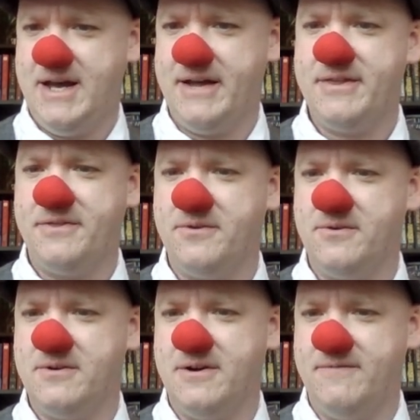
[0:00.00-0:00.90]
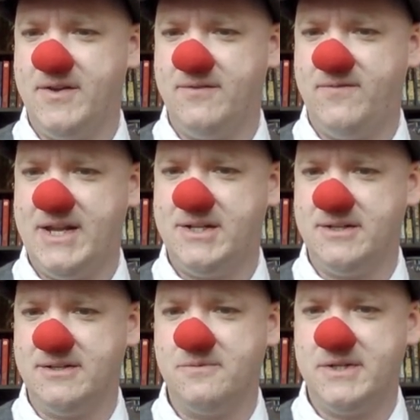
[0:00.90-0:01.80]
at the thought of the
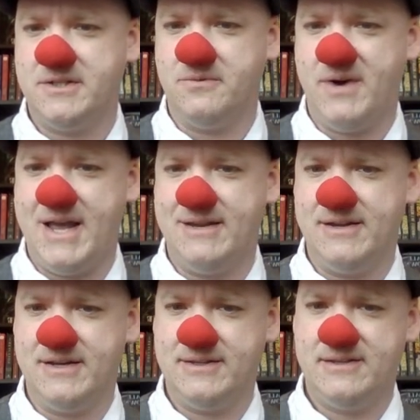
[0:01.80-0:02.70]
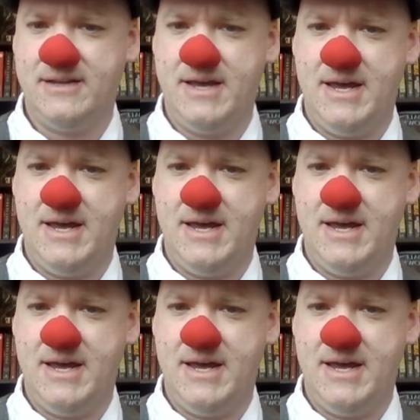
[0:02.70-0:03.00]
adventures which awaited us.